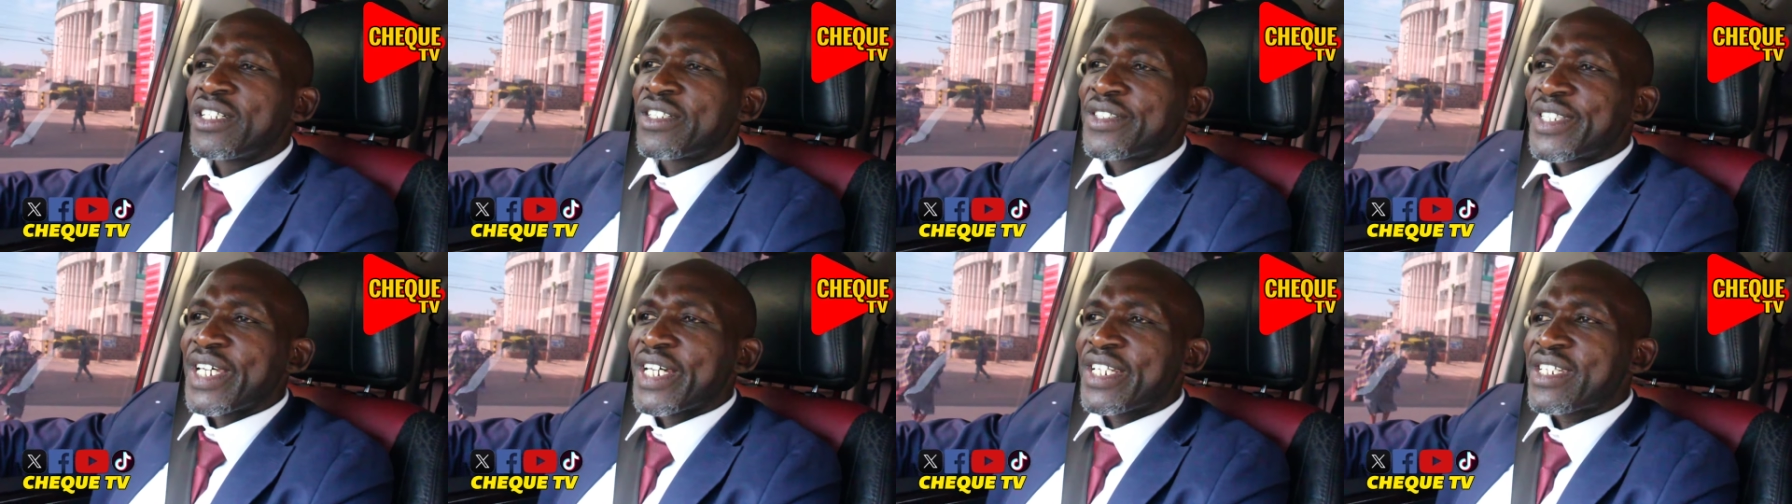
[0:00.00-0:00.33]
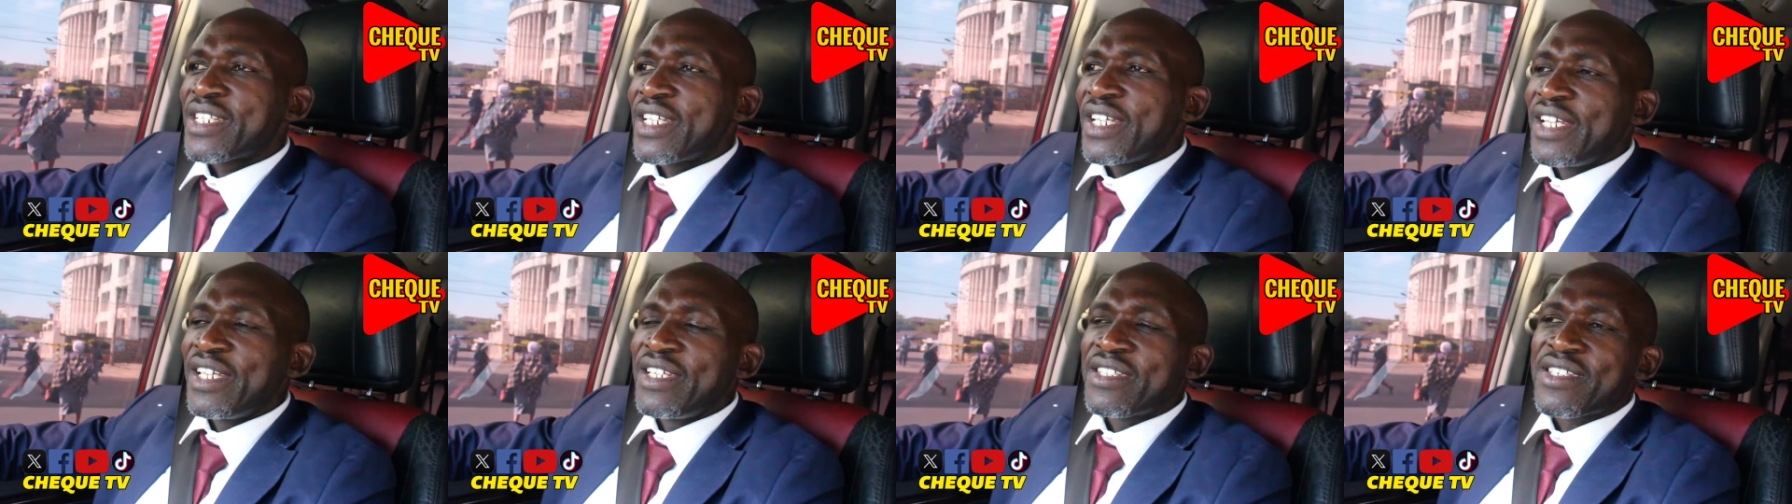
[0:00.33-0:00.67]
that
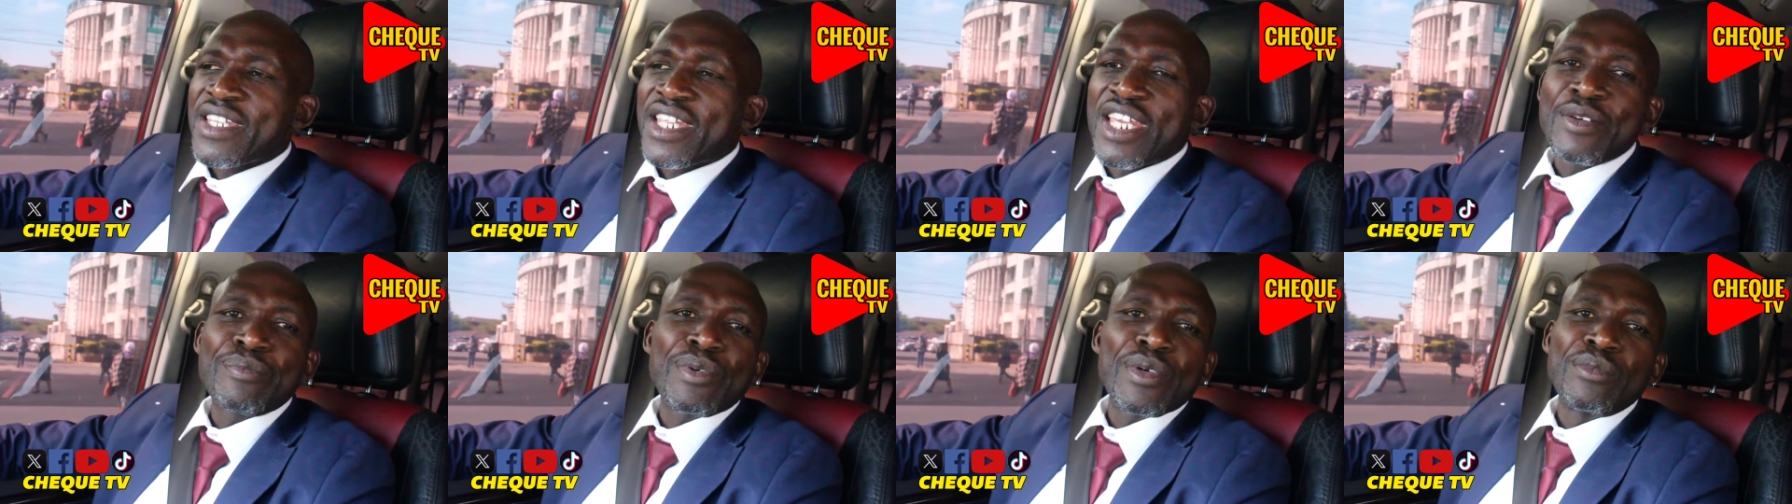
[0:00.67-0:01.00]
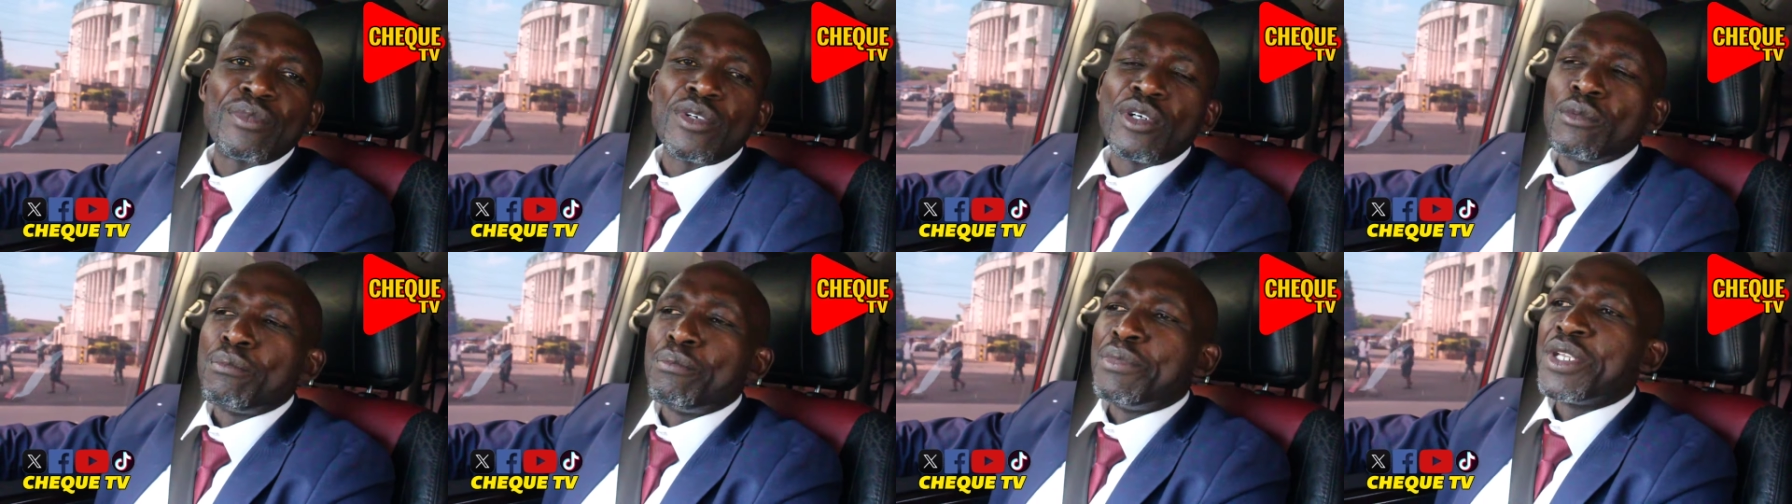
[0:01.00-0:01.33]
he is
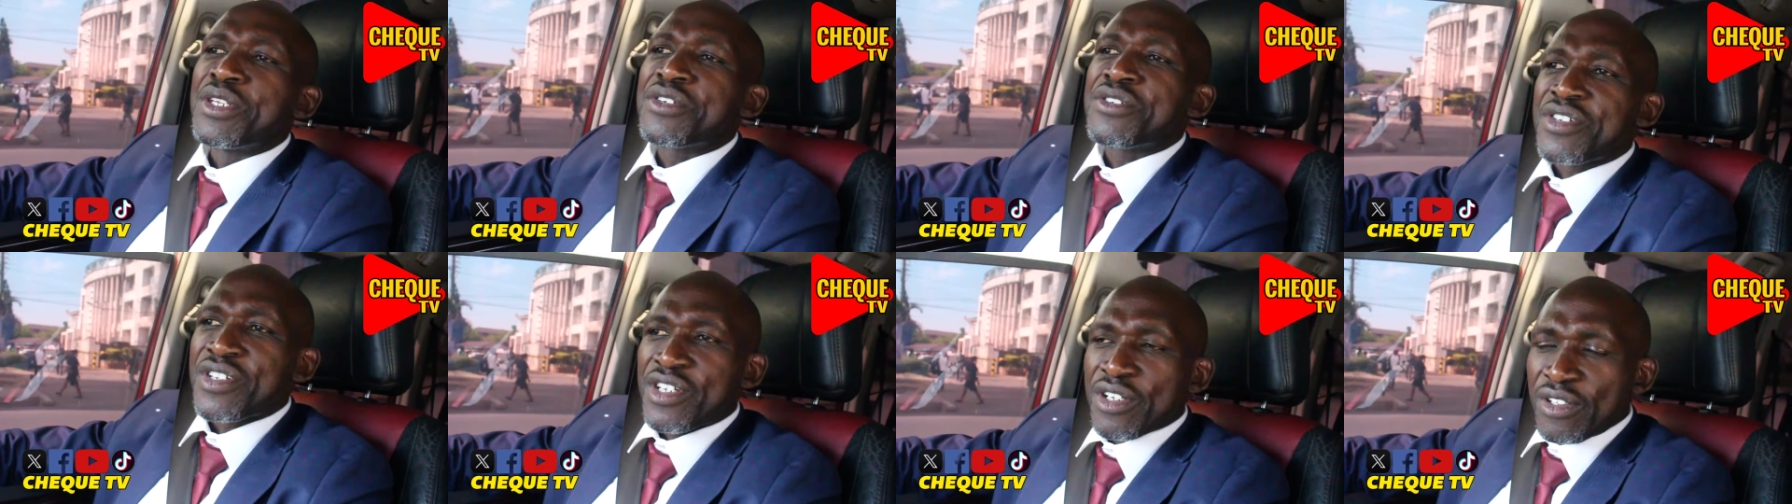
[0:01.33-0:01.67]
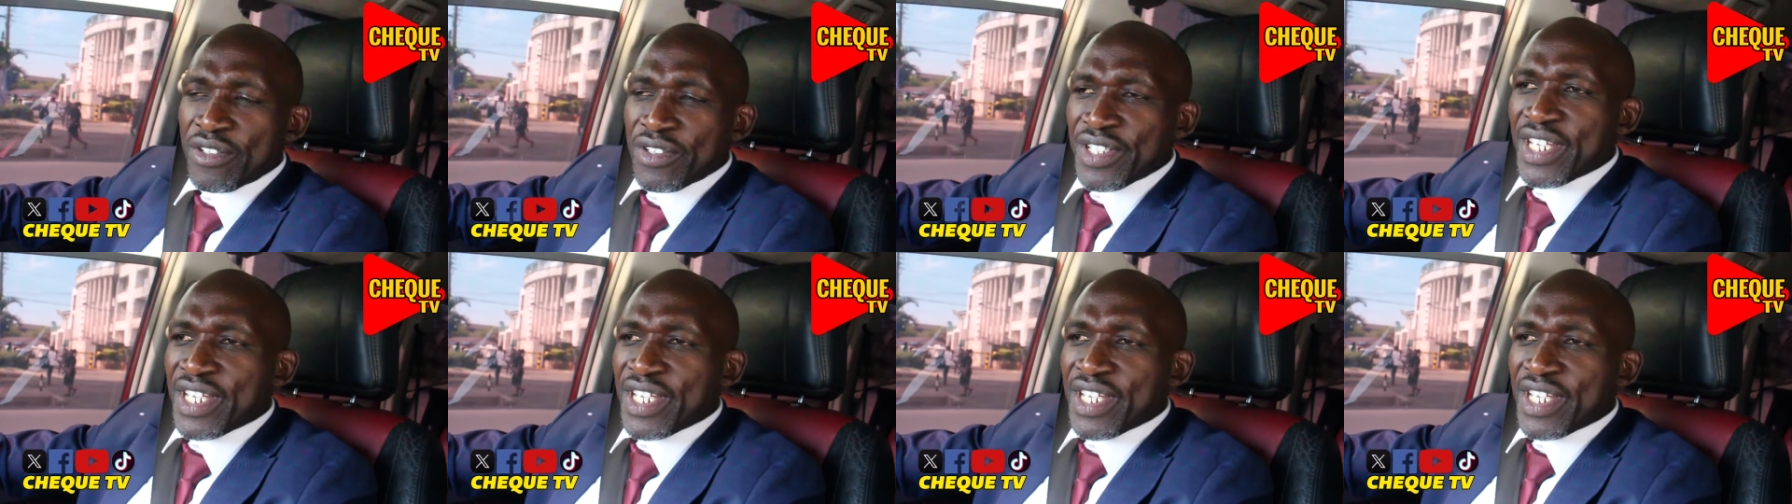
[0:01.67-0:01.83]
capable of betrayal,